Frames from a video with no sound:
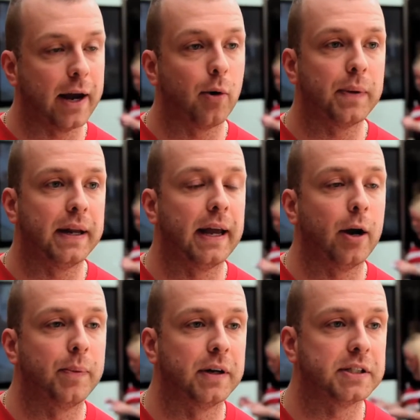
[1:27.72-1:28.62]
help in
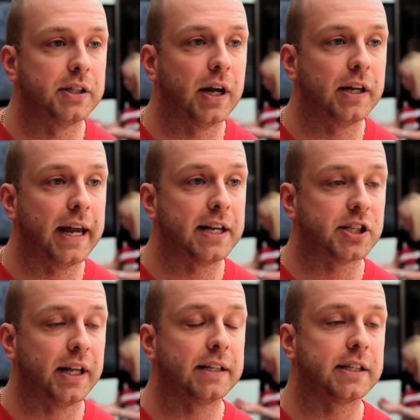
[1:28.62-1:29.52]
helping us to
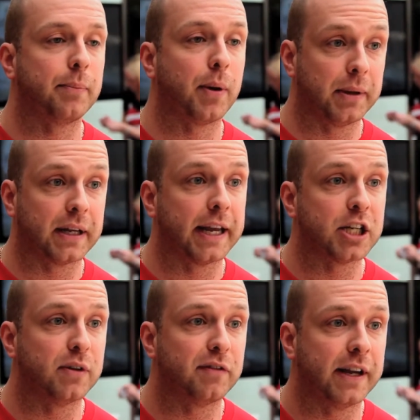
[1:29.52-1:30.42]
select our public
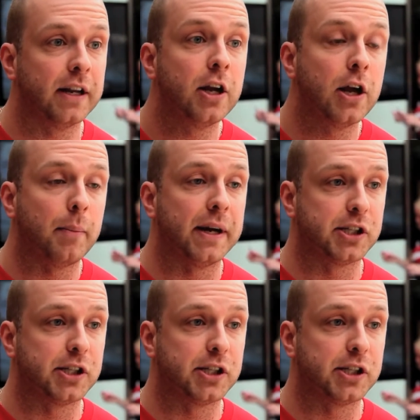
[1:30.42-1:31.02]
engagement event by